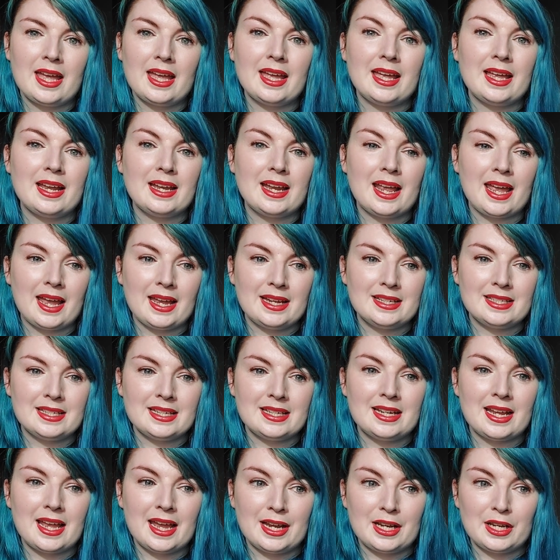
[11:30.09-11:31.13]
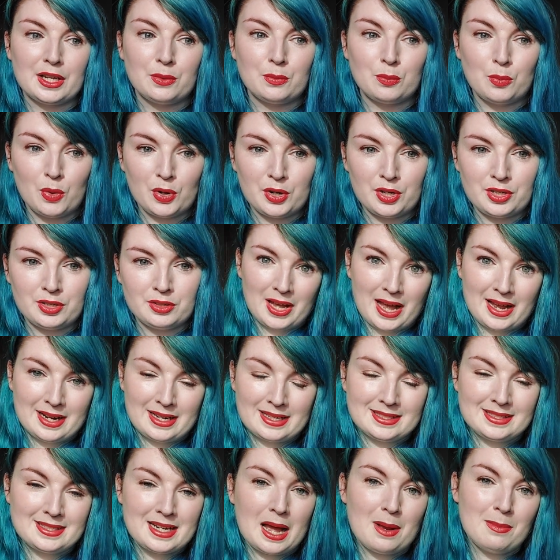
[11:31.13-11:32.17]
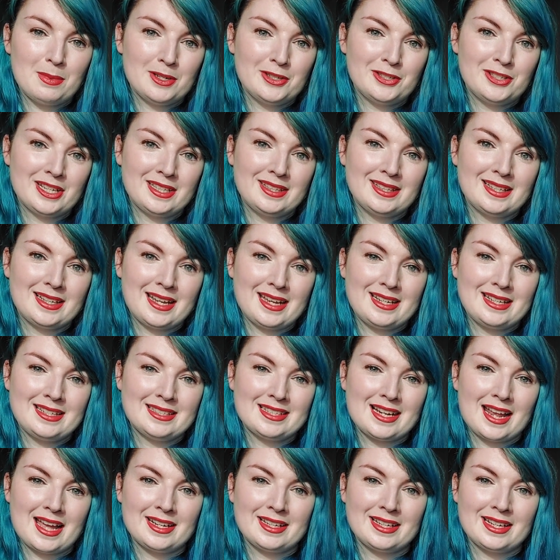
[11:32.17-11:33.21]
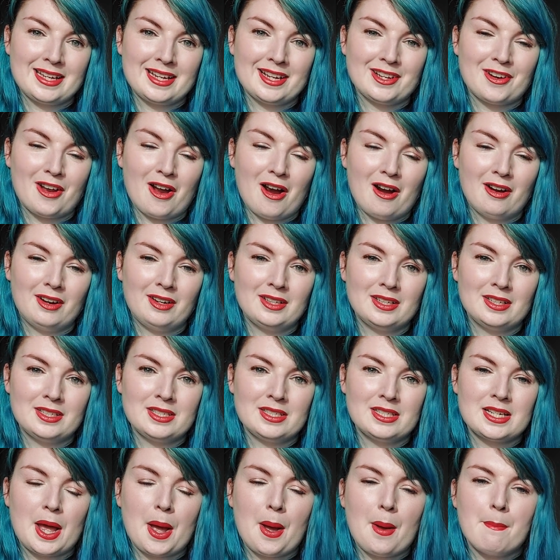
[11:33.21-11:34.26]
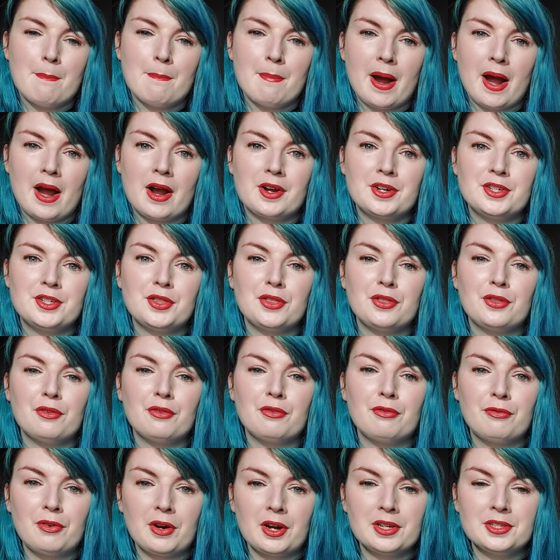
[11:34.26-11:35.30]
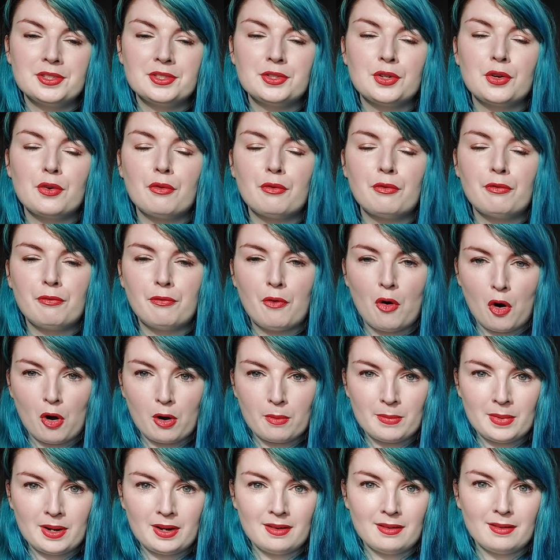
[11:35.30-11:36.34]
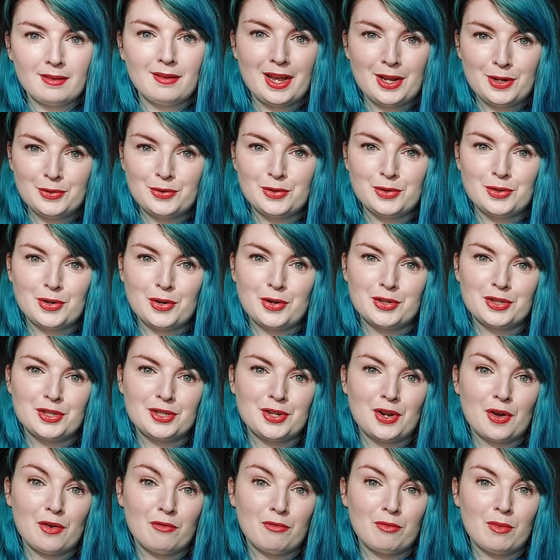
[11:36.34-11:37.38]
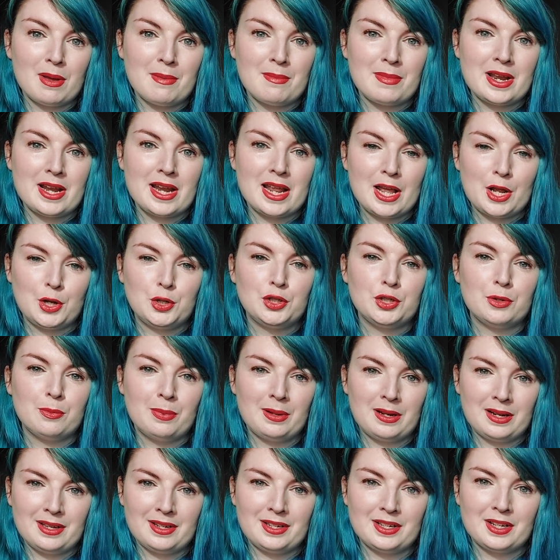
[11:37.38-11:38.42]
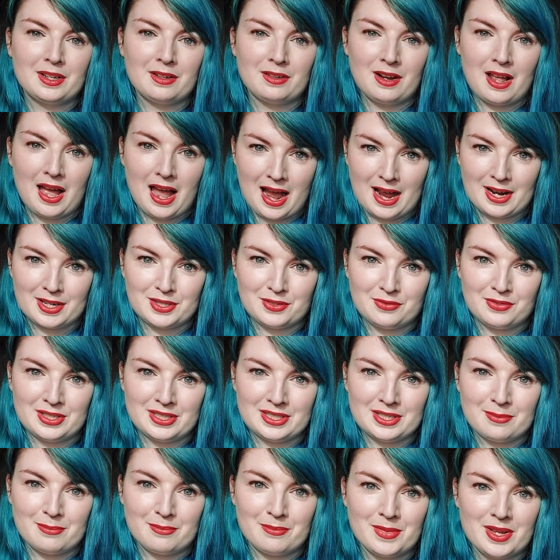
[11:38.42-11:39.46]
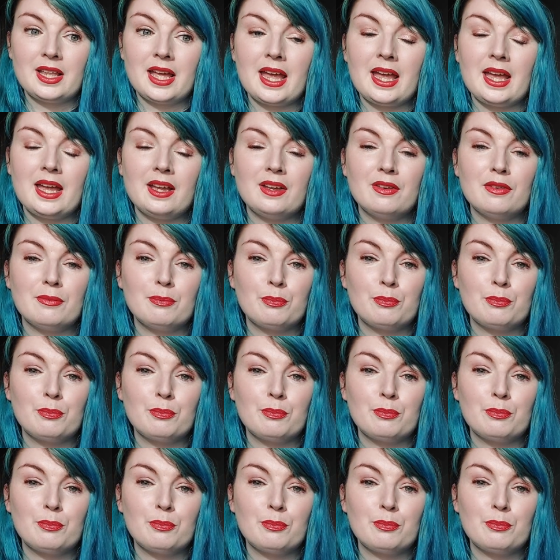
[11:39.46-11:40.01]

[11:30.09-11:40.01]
in 1881, and establishing the Ladies' Land League in Ireland marked the first formal introduction of women into political activism. They